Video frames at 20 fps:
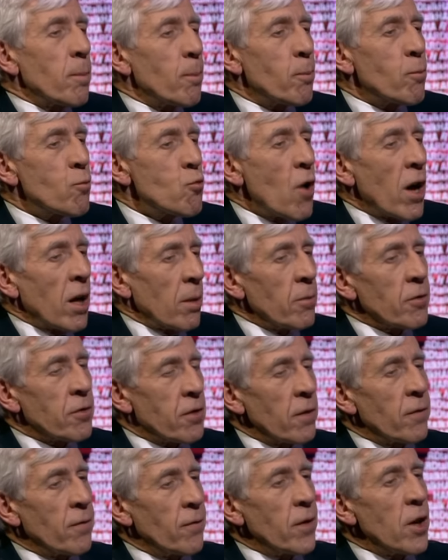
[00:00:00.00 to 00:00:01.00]
the
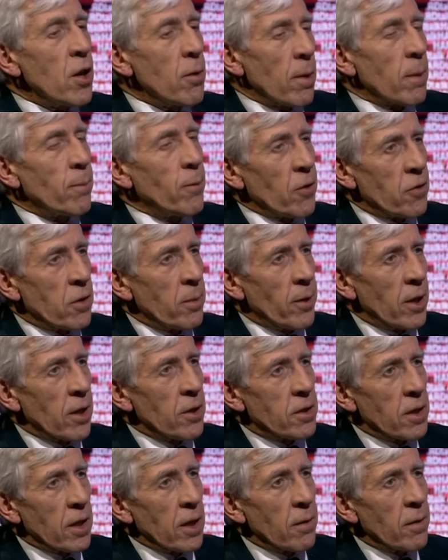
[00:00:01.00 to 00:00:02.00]
realms of human
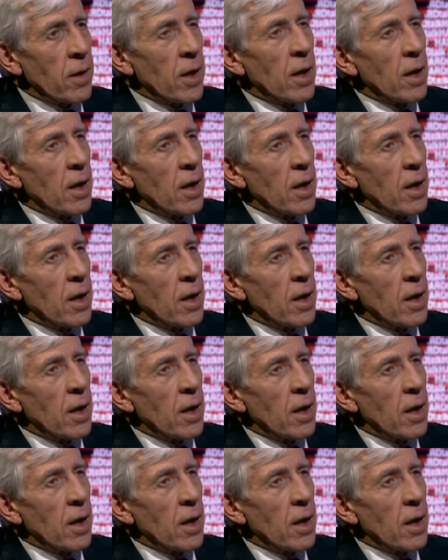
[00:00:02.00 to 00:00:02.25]
possibility.